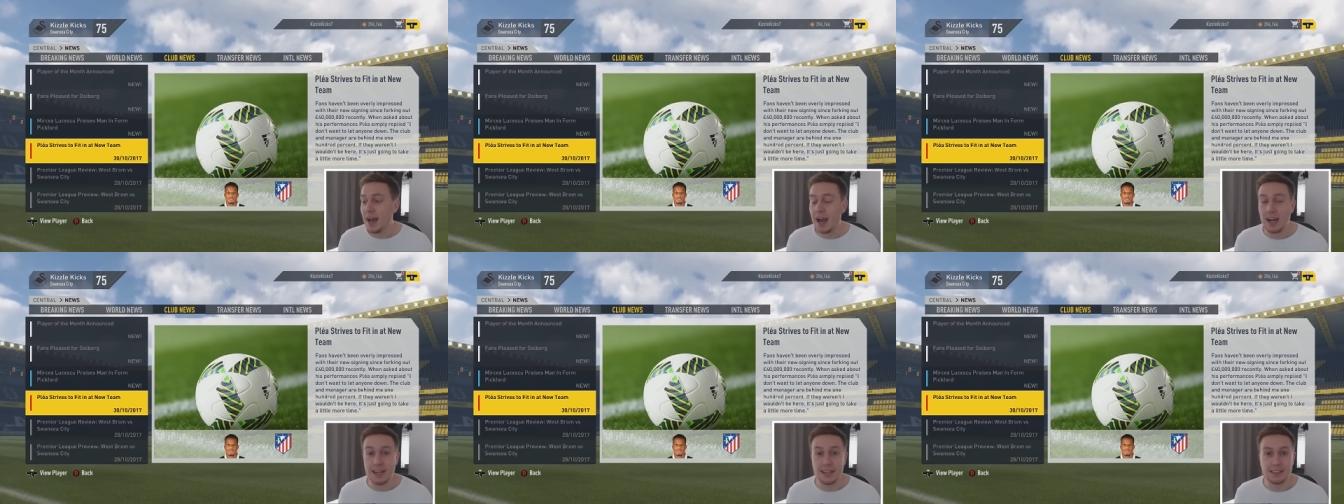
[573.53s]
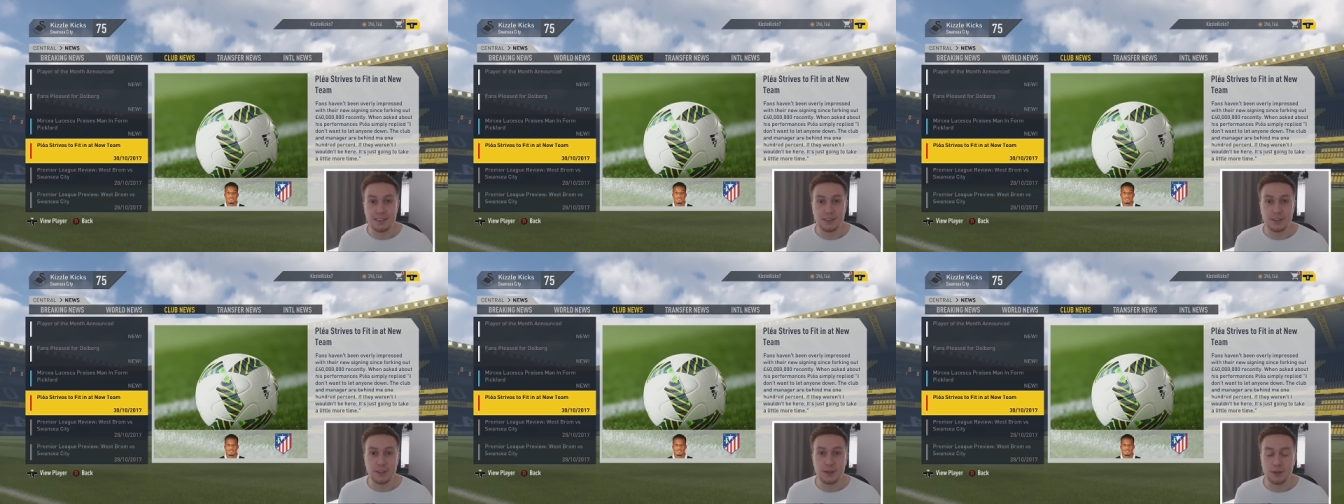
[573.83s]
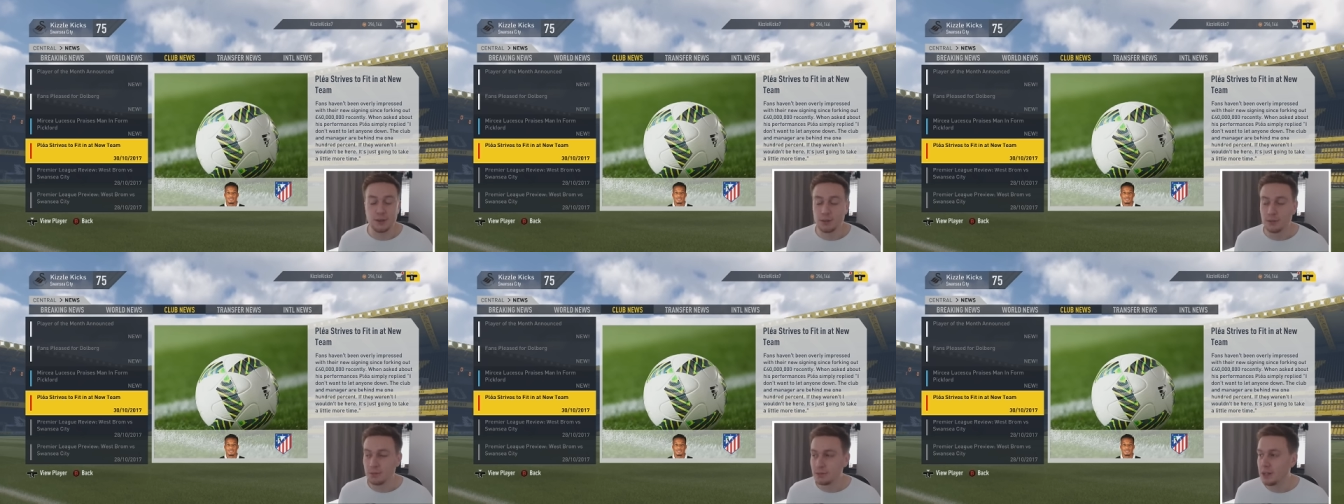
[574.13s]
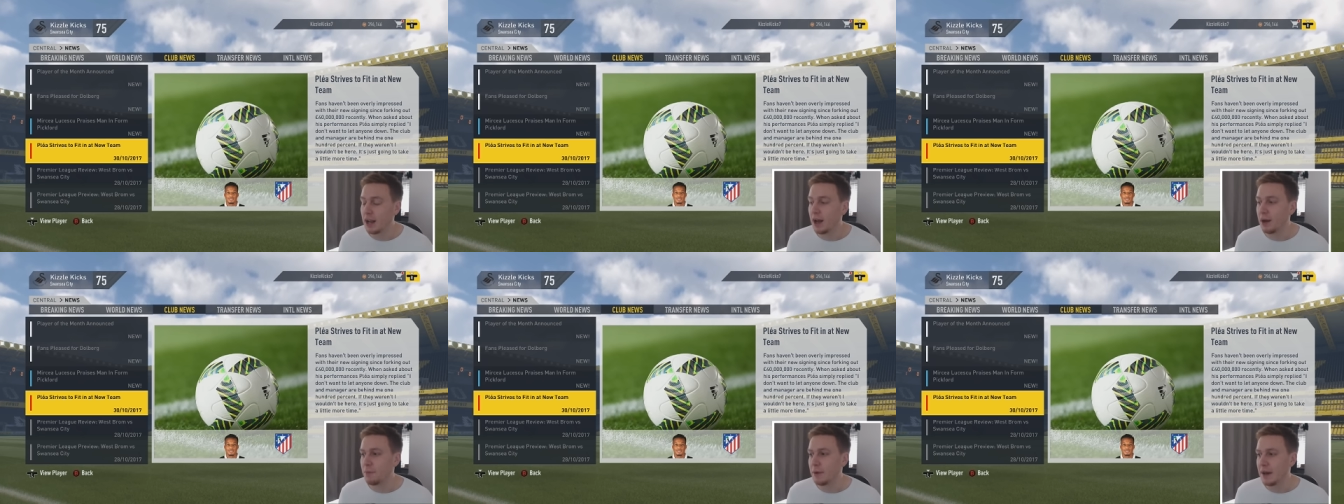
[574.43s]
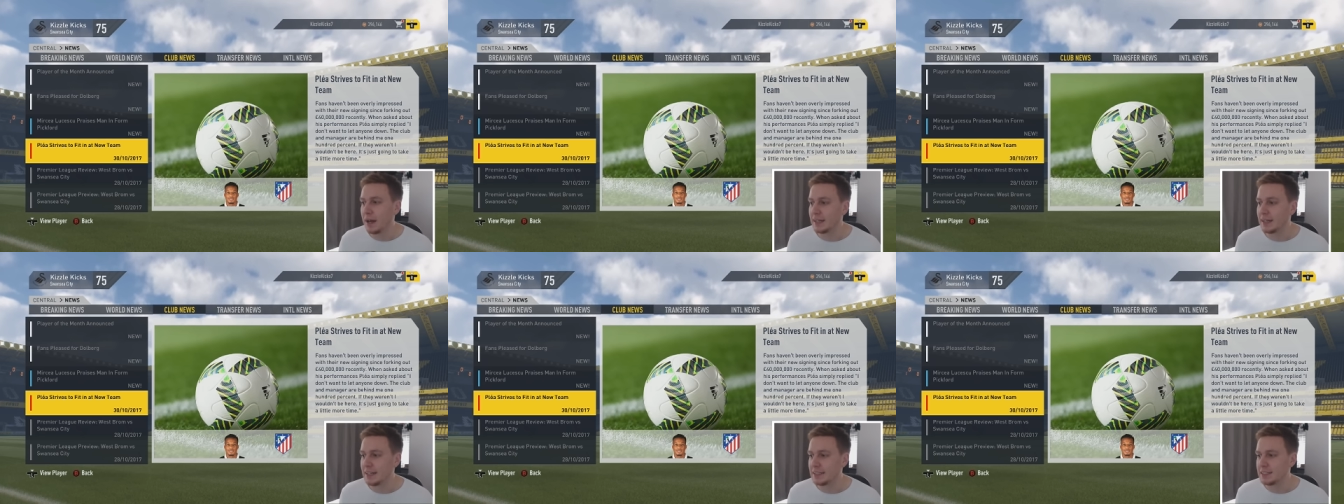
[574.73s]
at his new
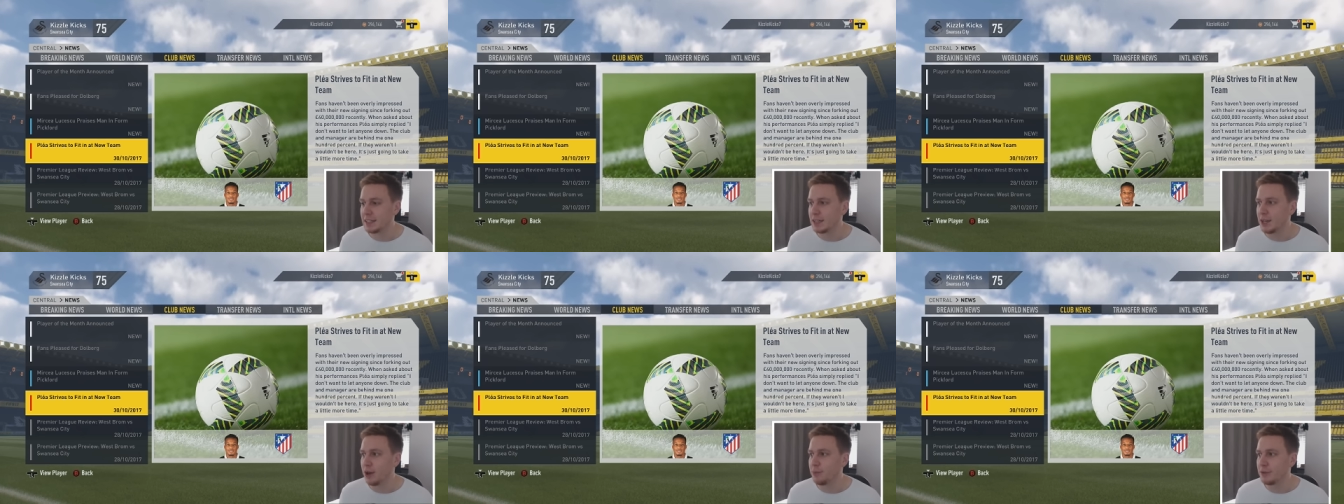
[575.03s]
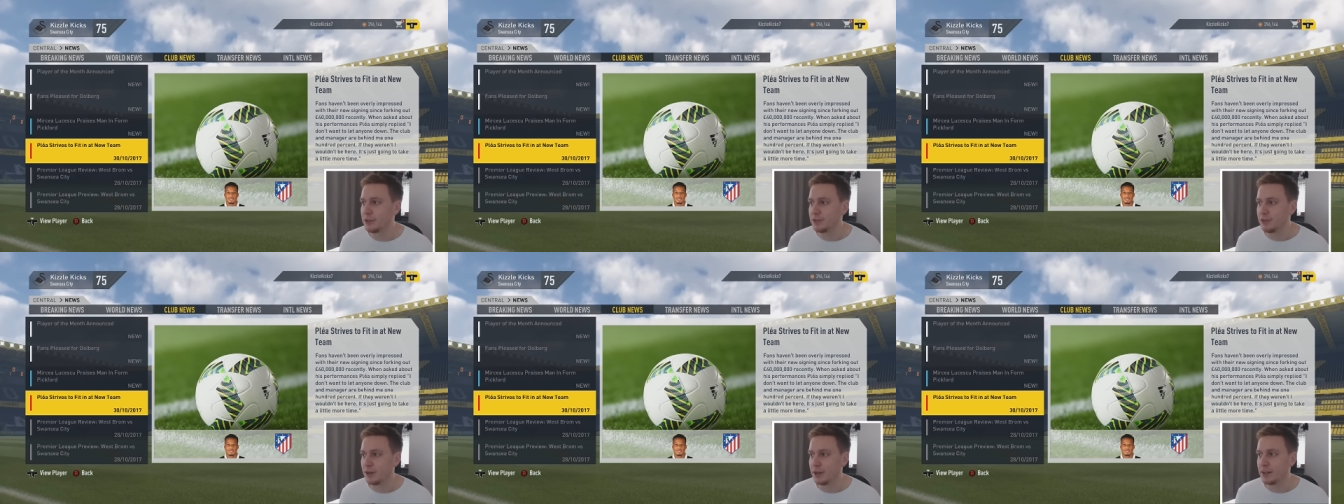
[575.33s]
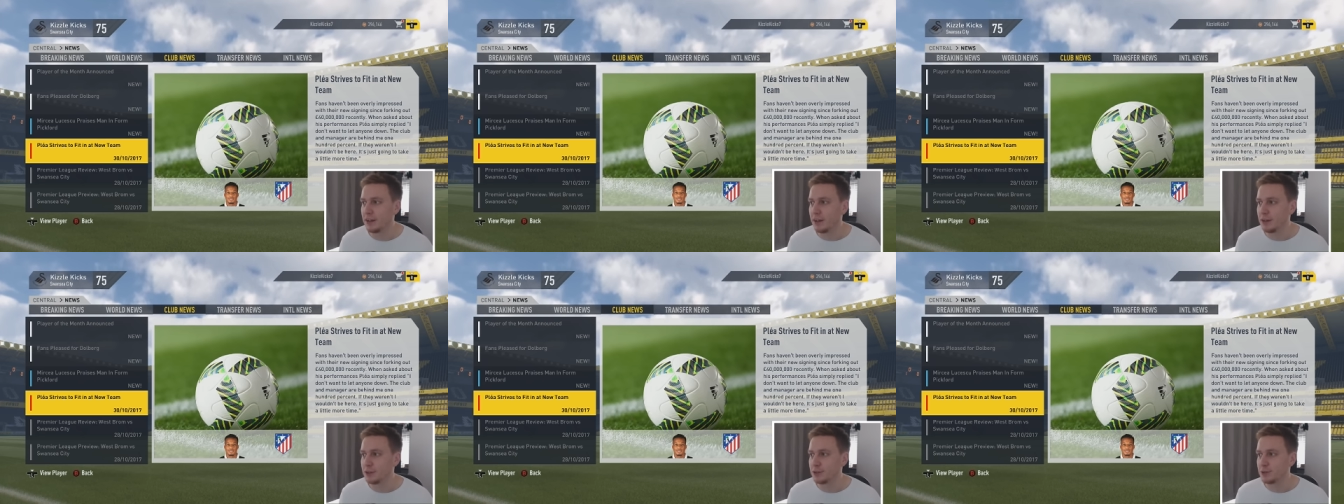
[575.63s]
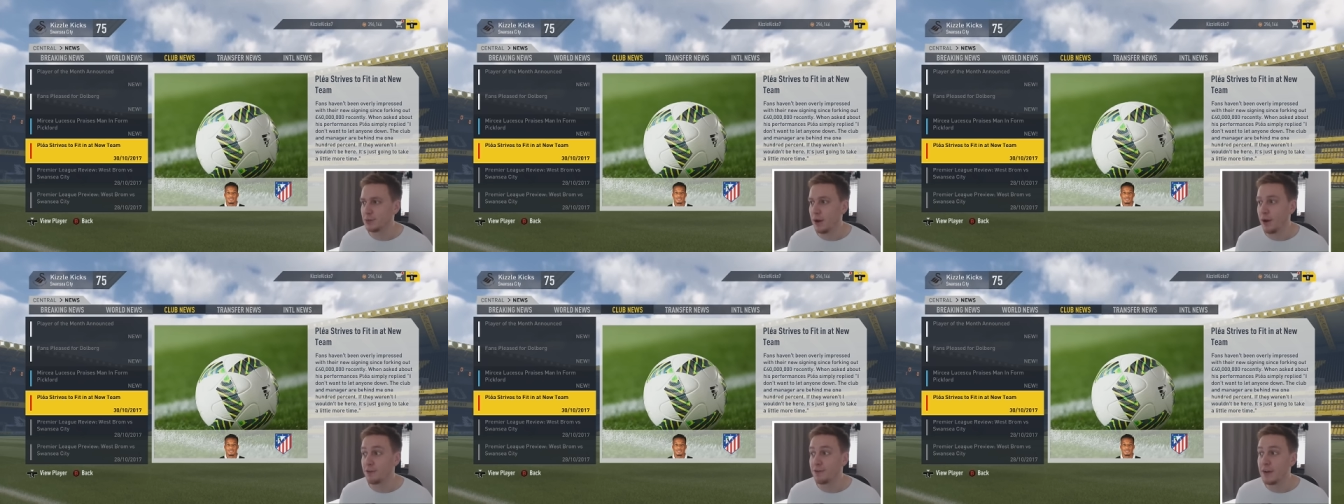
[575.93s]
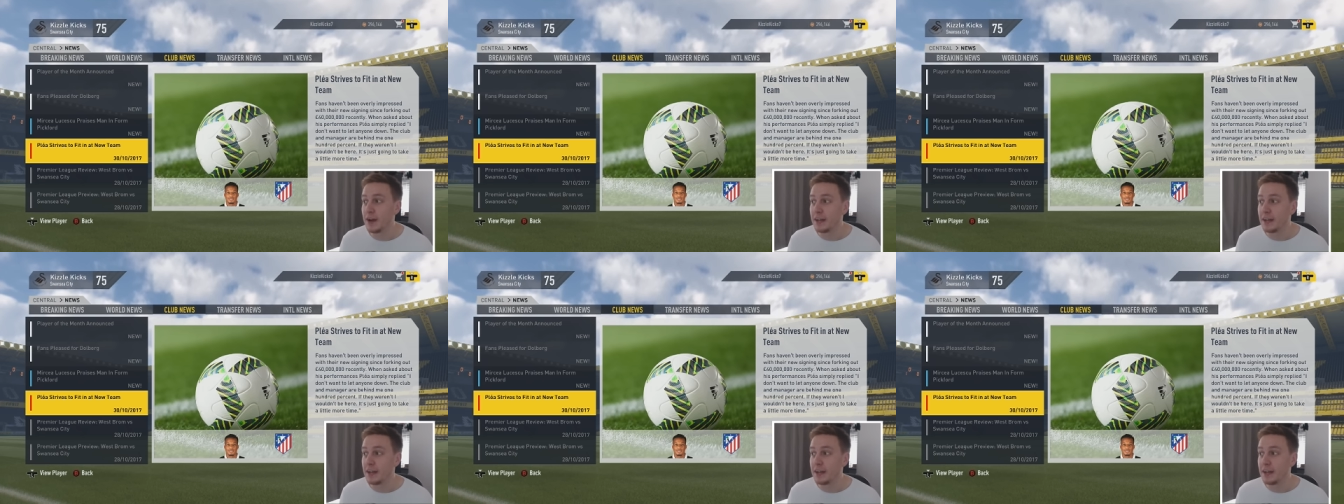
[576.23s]
club, Atletico Madrid, as well.